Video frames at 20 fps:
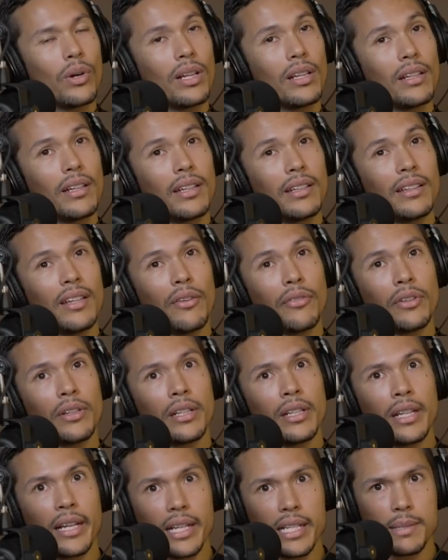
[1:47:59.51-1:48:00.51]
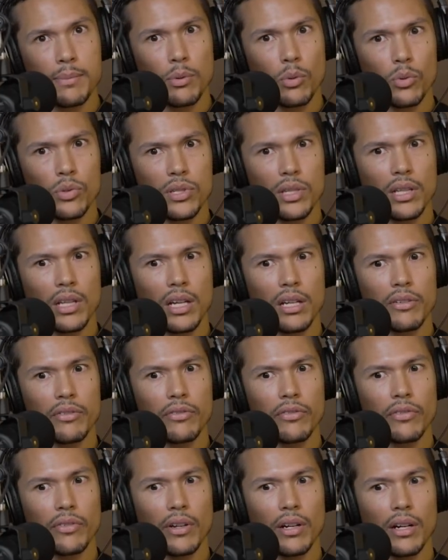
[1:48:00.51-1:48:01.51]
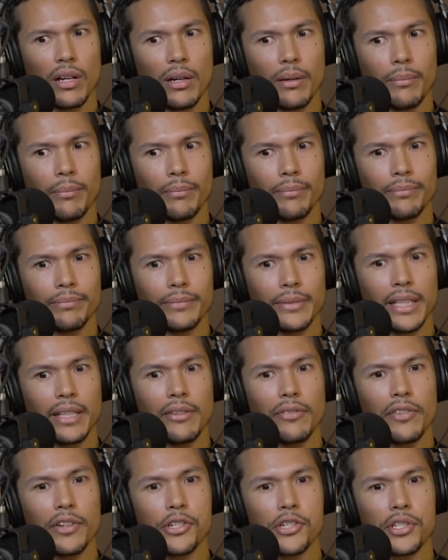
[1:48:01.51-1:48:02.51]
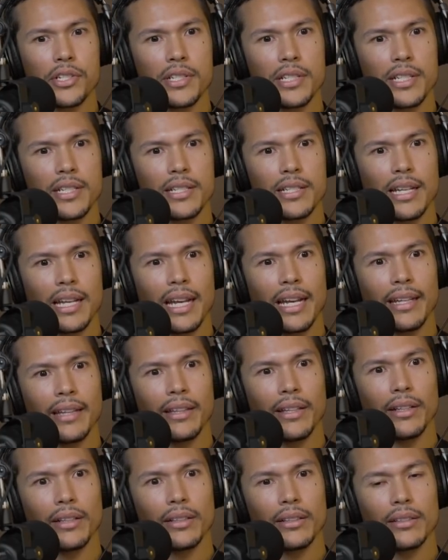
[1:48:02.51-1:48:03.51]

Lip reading: Well, it definitely exposed a lot of inefficiencies in